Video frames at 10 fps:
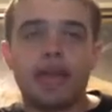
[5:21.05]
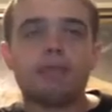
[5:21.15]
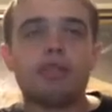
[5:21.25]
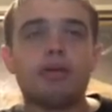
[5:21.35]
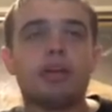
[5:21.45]

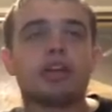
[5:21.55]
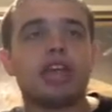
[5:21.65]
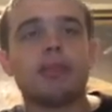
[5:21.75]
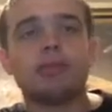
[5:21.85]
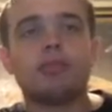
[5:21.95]
Captain America,
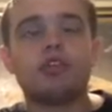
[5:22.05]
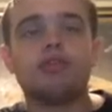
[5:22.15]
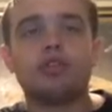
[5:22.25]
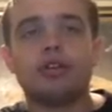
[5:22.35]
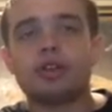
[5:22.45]
Captain
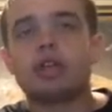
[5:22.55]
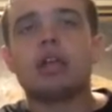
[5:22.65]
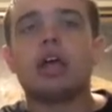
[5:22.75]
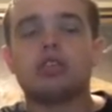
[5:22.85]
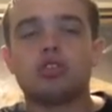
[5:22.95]
Marvel, I was like,
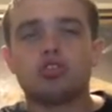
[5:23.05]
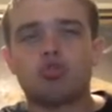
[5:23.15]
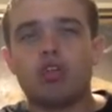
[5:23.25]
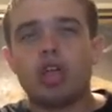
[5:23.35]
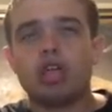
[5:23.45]
Doctor
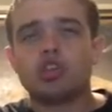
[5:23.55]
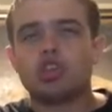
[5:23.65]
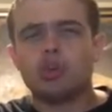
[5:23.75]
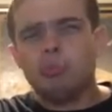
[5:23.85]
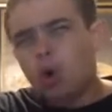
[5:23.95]

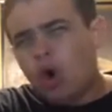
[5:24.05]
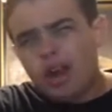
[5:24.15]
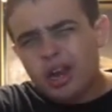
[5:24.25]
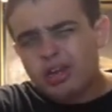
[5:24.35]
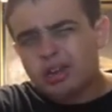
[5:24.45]
Strange,
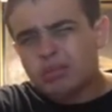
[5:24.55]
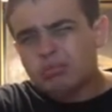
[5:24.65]
Gamora?